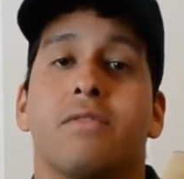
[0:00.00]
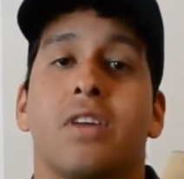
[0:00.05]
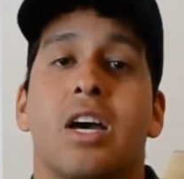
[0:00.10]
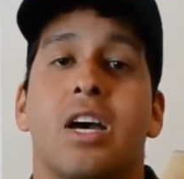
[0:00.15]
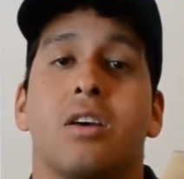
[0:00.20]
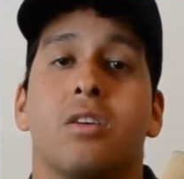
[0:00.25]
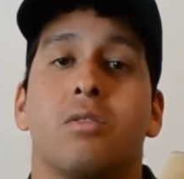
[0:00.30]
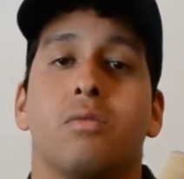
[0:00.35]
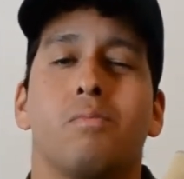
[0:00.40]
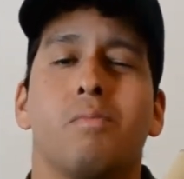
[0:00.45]
That
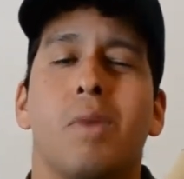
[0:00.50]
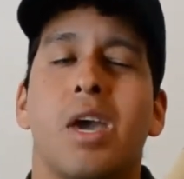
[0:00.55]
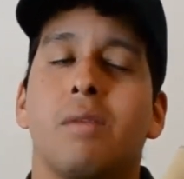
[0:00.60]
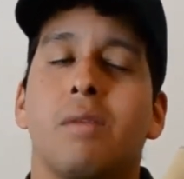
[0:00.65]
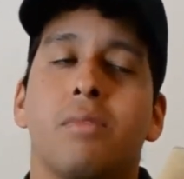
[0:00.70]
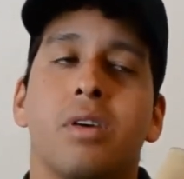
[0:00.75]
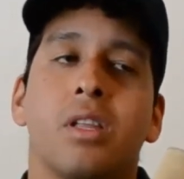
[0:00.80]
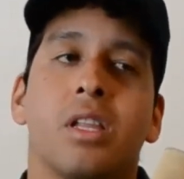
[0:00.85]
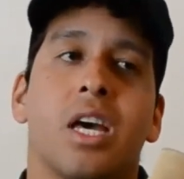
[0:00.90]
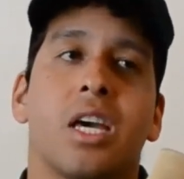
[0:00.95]

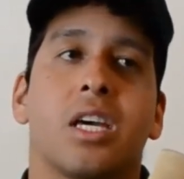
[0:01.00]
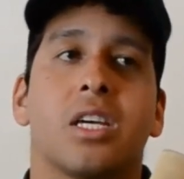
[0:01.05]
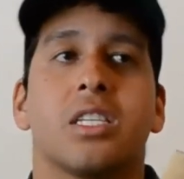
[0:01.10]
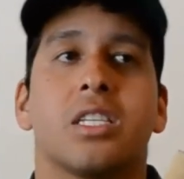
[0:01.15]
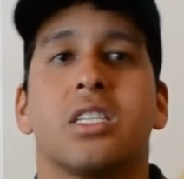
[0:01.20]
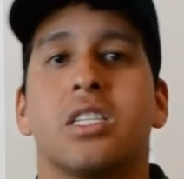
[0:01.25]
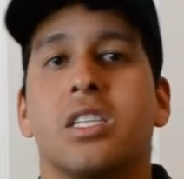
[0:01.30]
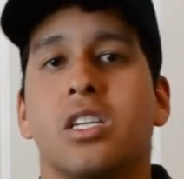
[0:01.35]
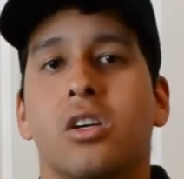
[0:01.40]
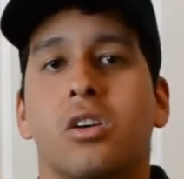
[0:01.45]
maybe like a
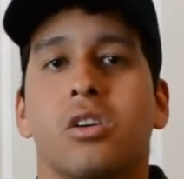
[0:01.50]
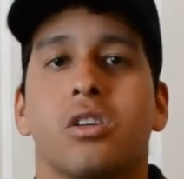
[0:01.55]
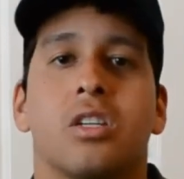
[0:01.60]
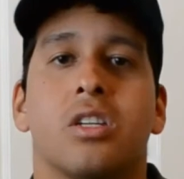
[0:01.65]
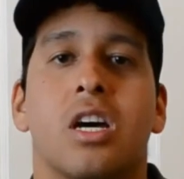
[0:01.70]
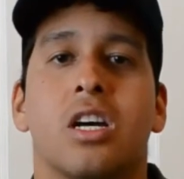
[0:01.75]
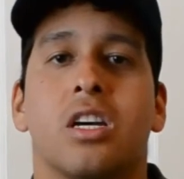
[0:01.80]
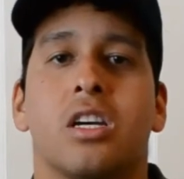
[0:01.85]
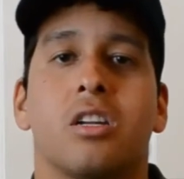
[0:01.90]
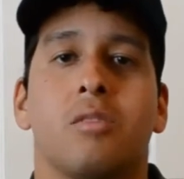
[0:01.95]
sneaker's
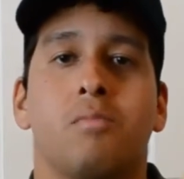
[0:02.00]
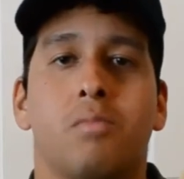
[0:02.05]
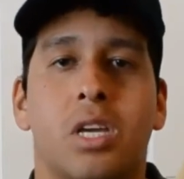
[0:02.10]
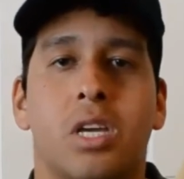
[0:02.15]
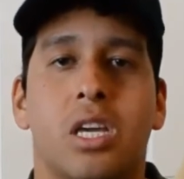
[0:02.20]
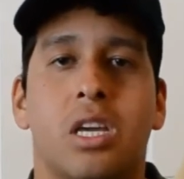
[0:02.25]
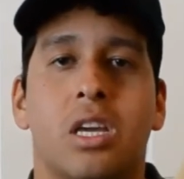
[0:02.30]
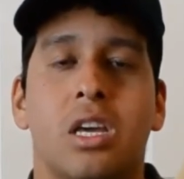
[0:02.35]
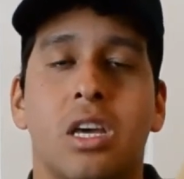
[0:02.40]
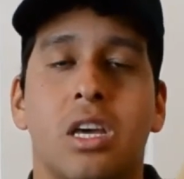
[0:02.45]
not going to
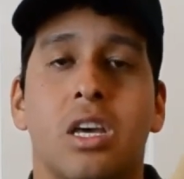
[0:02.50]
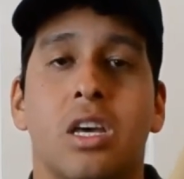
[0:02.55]
be